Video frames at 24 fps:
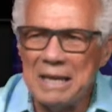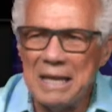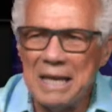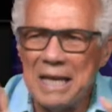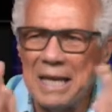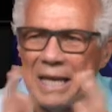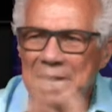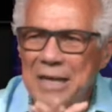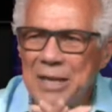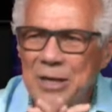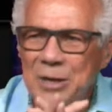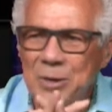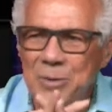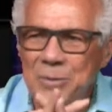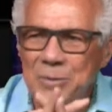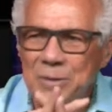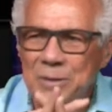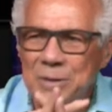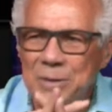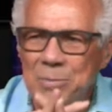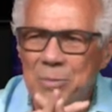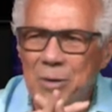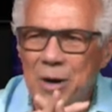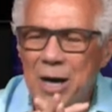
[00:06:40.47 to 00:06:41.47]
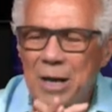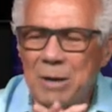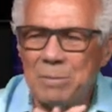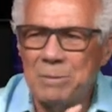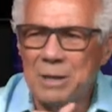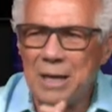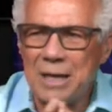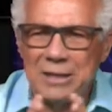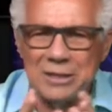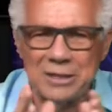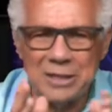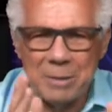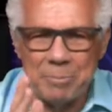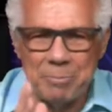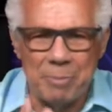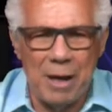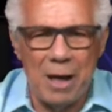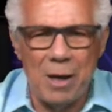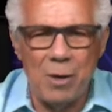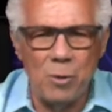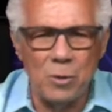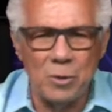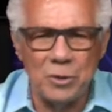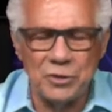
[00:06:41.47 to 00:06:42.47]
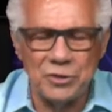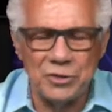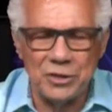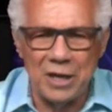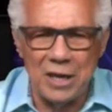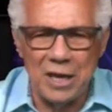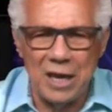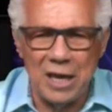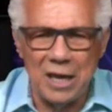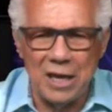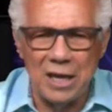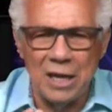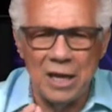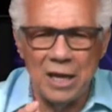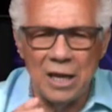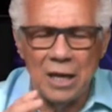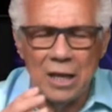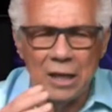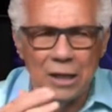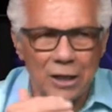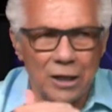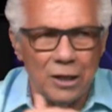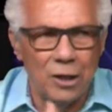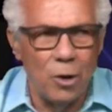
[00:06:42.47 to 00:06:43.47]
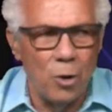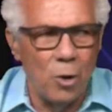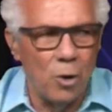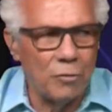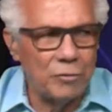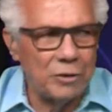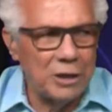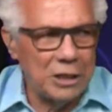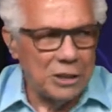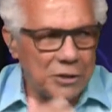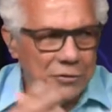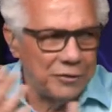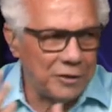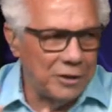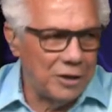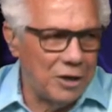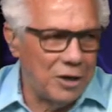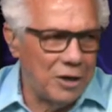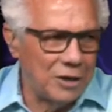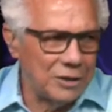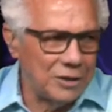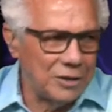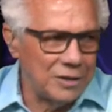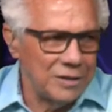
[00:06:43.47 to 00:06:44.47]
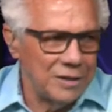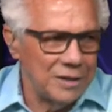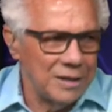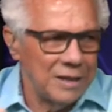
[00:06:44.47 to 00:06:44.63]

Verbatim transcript: you know, the bottom line is that Powell's saying lower rates for longer.